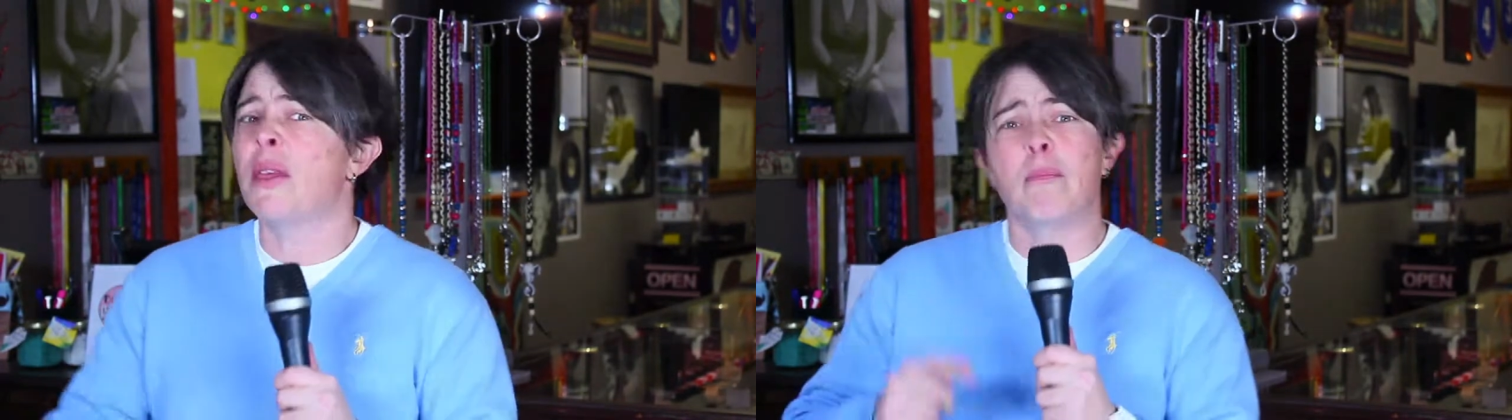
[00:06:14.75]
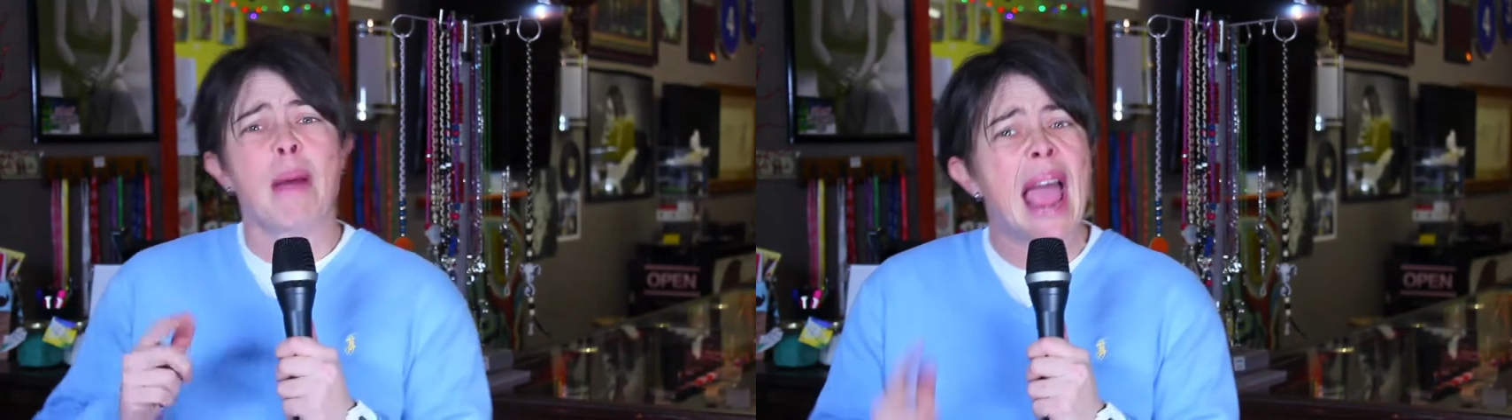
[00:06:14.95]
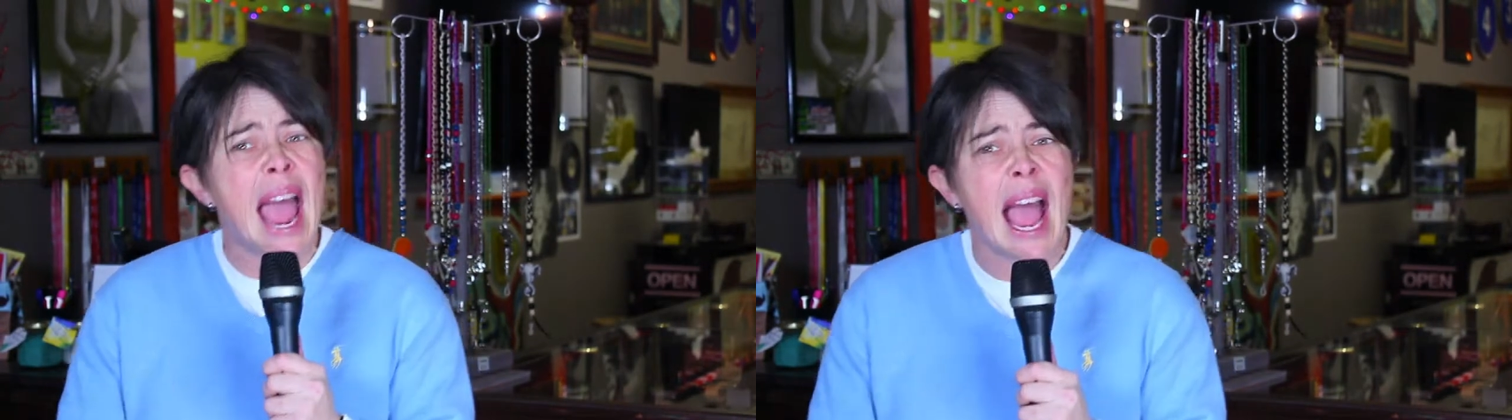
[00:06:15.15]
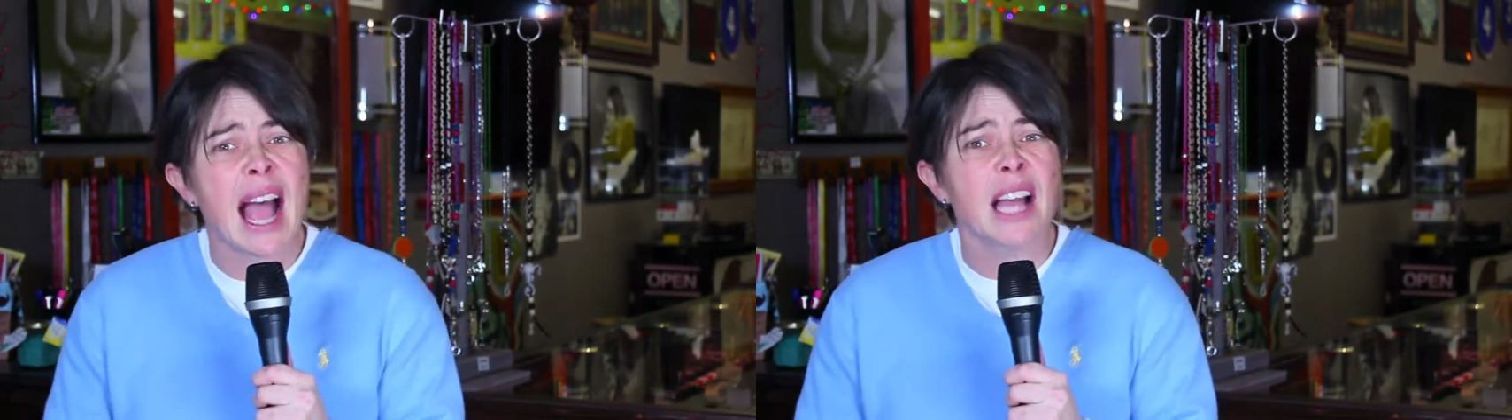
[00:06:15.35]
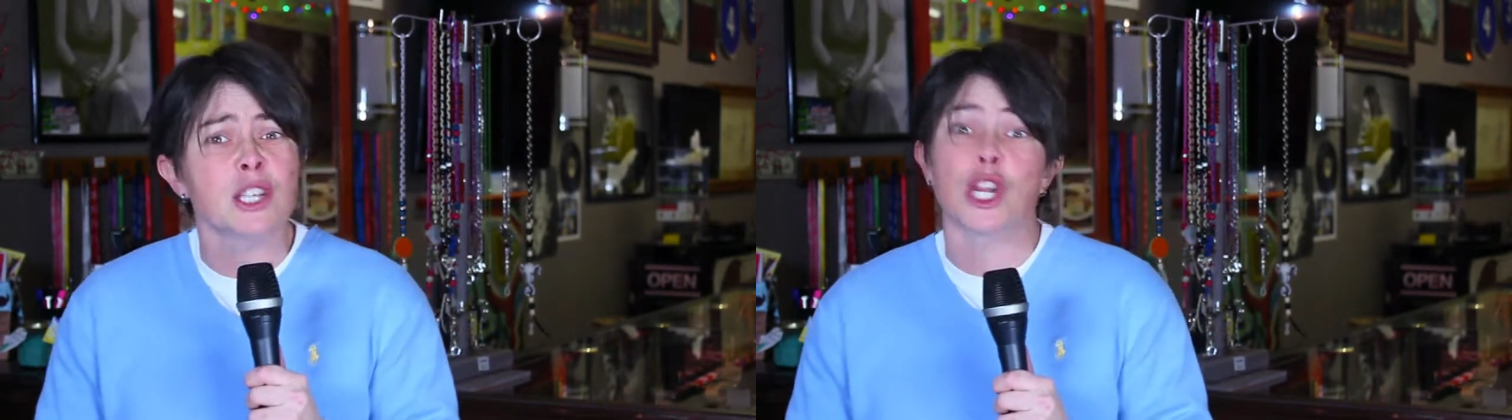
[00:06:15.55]

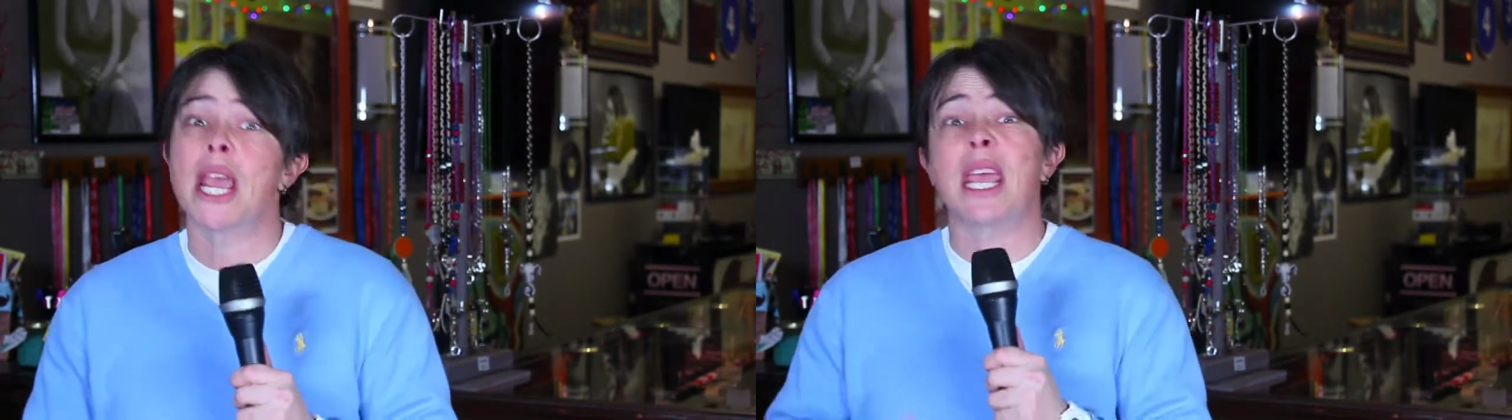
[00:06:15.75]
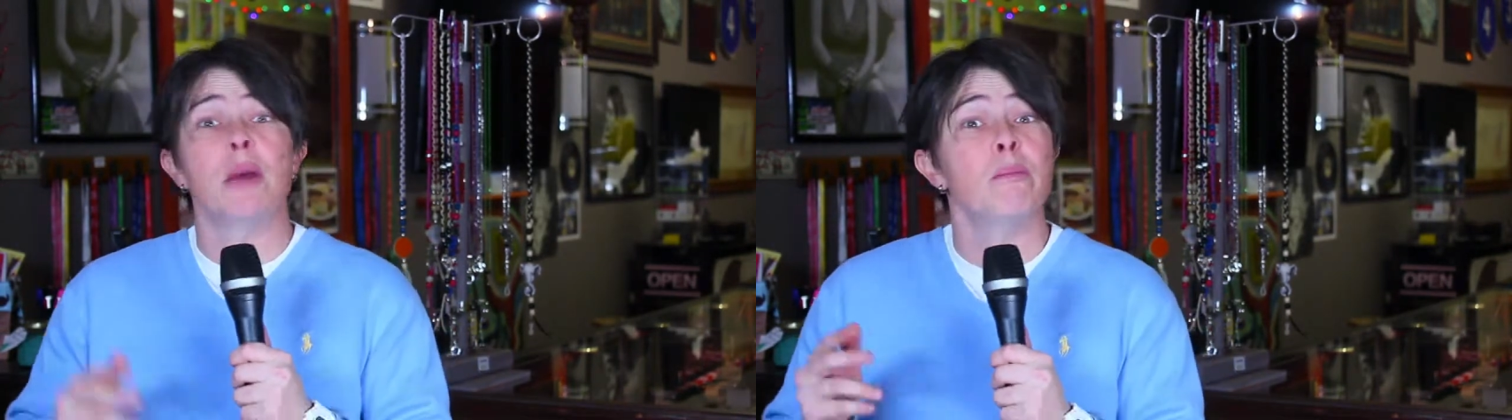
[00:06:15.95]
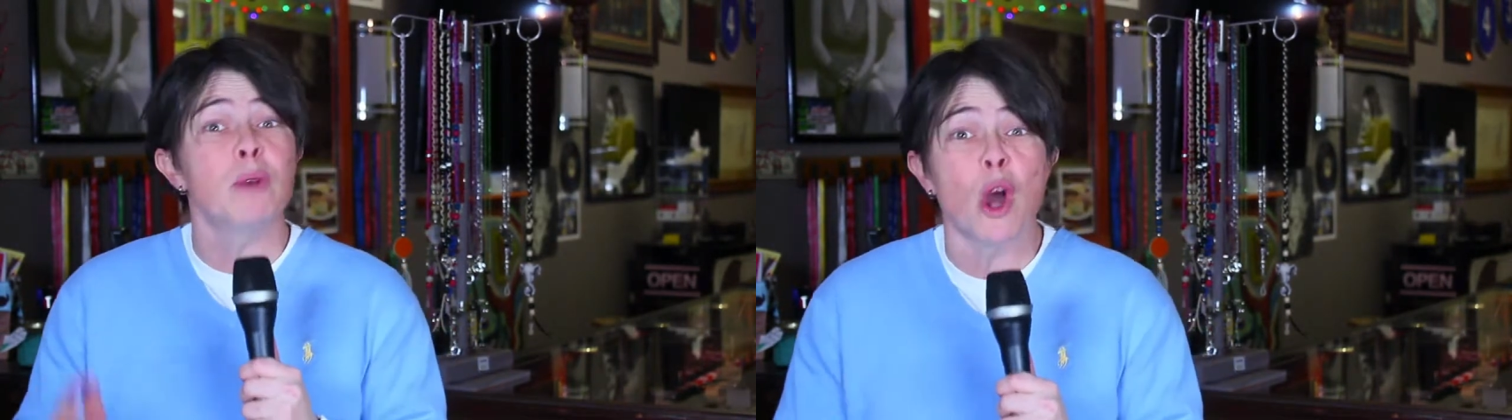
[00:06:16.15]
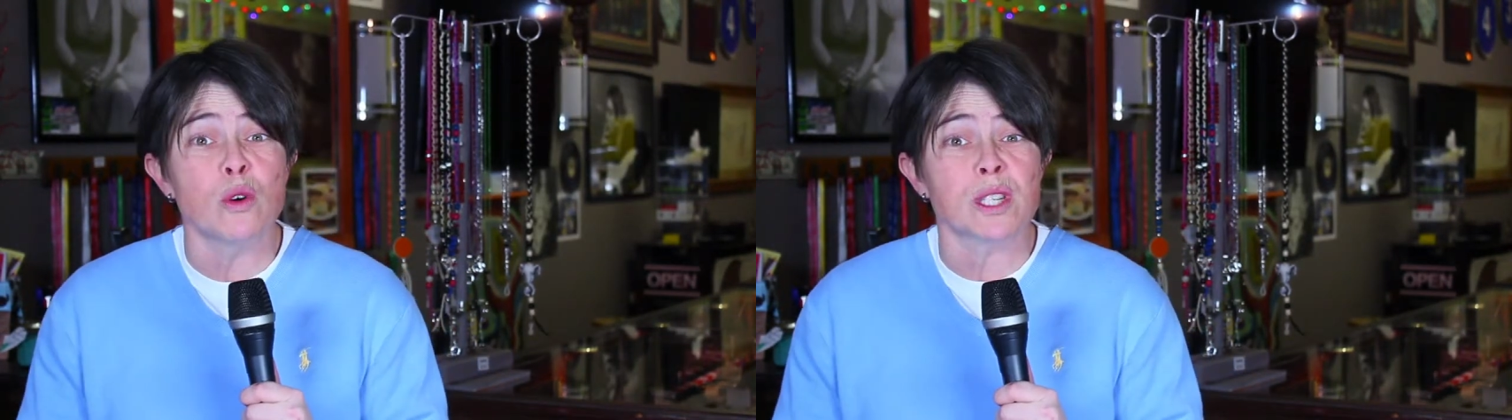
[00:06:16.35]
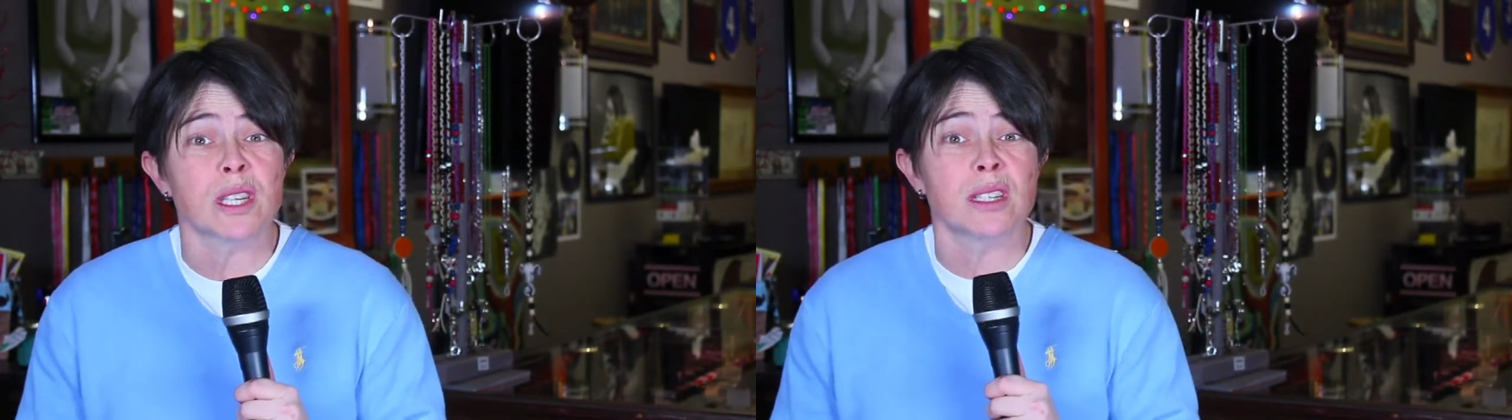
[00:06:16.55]
patch,
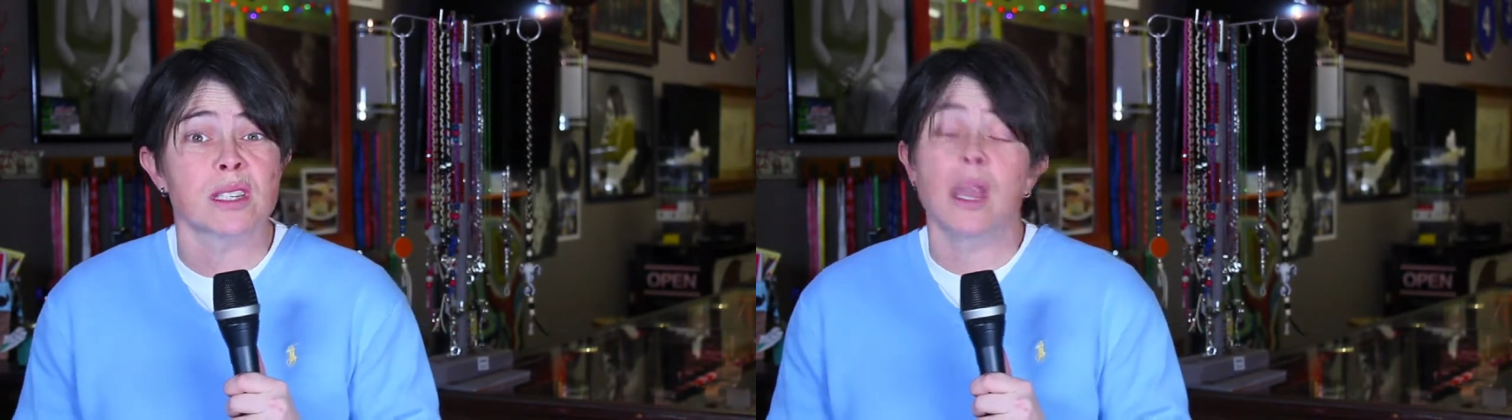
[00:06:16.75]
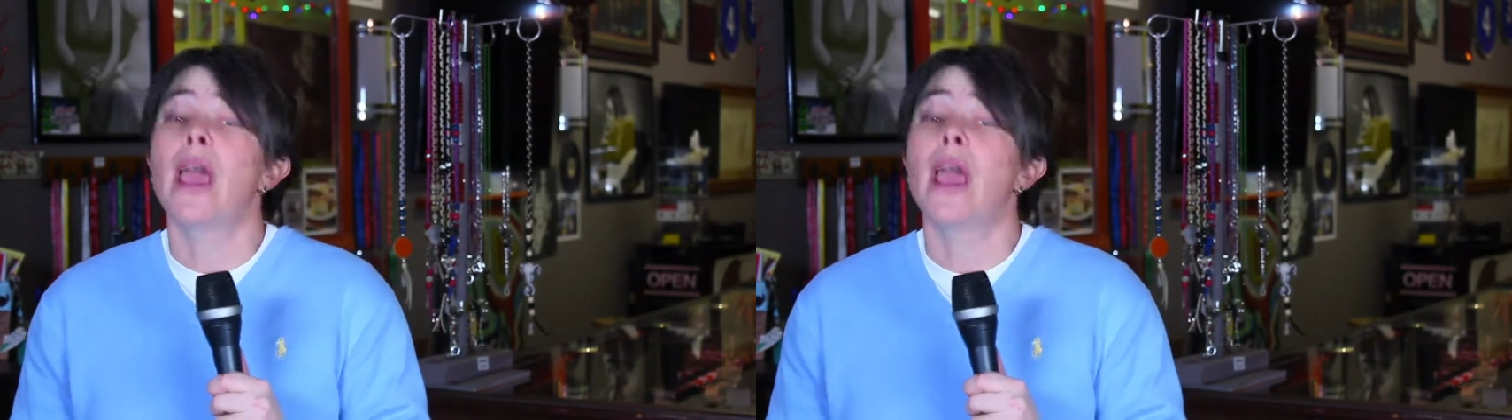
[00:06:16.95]
hypnosis,